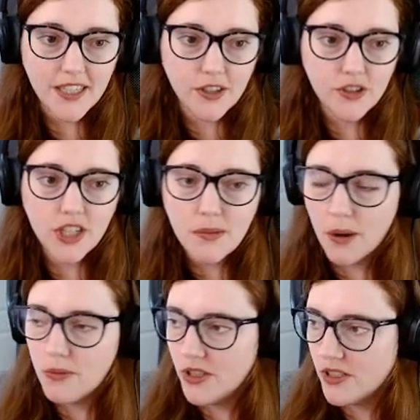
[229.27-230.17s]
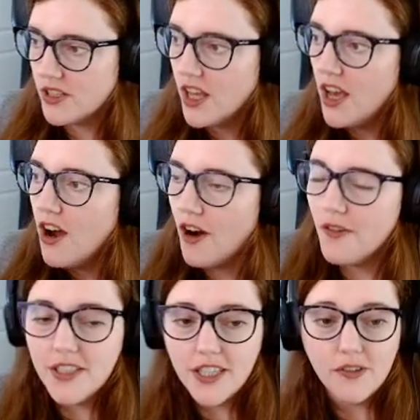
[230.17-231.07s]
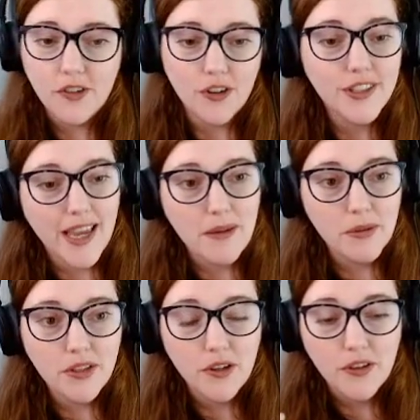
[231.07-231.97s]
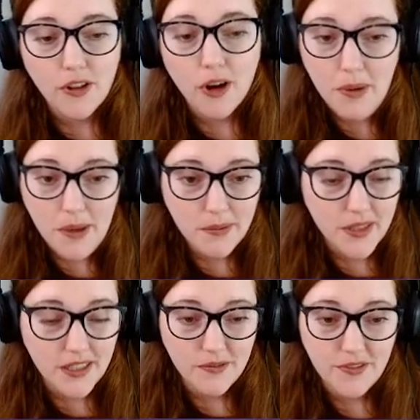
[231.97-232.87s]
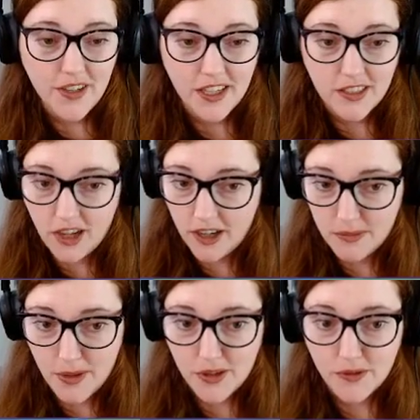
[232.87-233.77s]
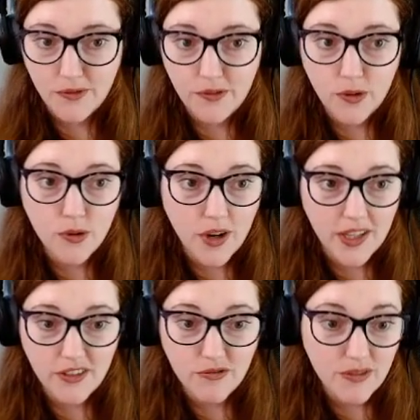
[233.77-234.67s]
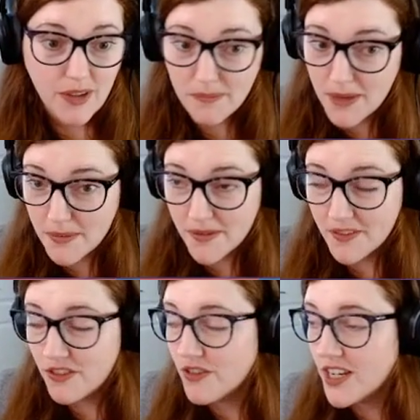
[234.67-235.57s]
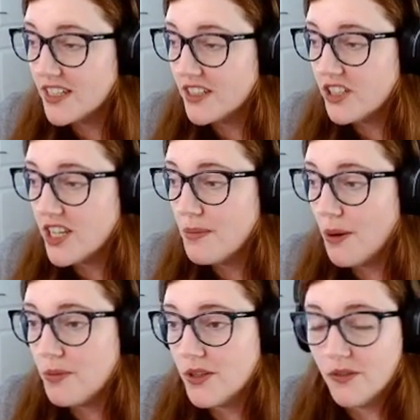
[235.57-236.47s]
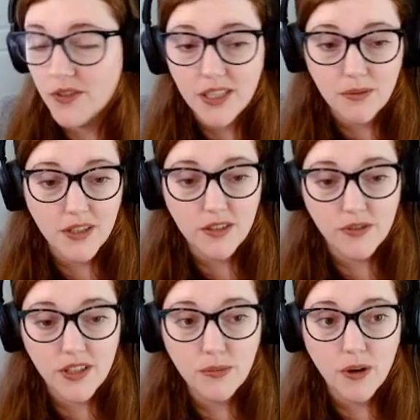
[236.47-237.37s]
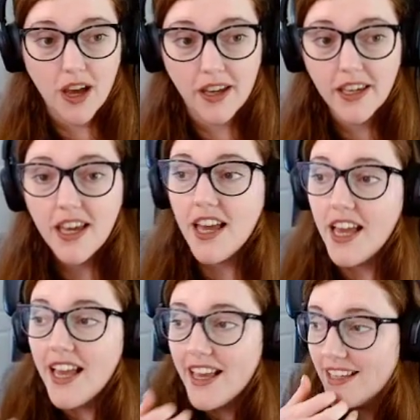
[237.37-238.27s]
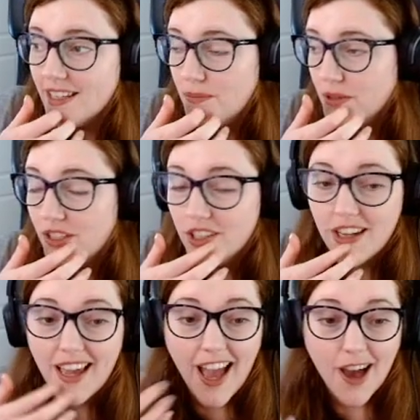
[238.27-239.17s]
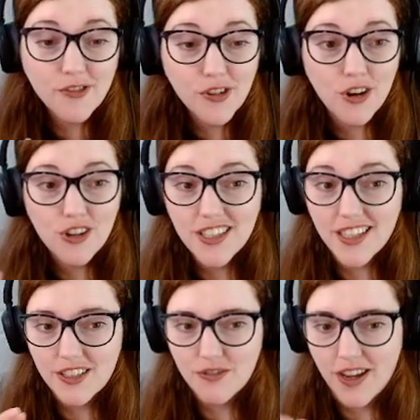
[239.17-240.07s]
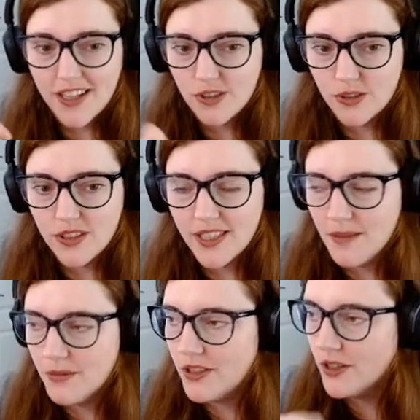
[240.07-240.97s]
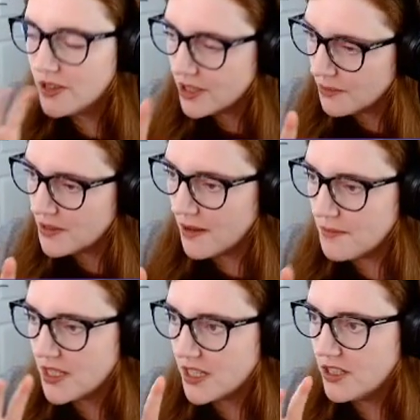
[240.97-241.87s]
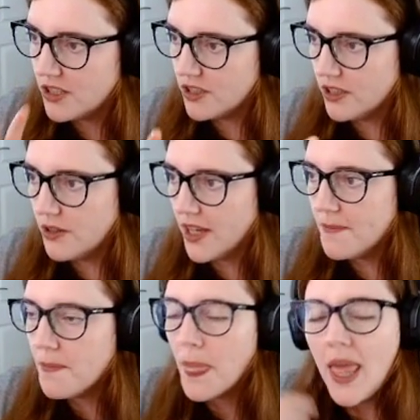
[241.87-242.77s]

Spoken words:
So cheap options, obviously you've got Sabretooth. A lot of people did him for Dark Dimension 4 and maybe even 3 is a cheap option. Obviously with his rework, he is pretty good. I have got 6 reds on Sabretooth, so I'm tempted to do him.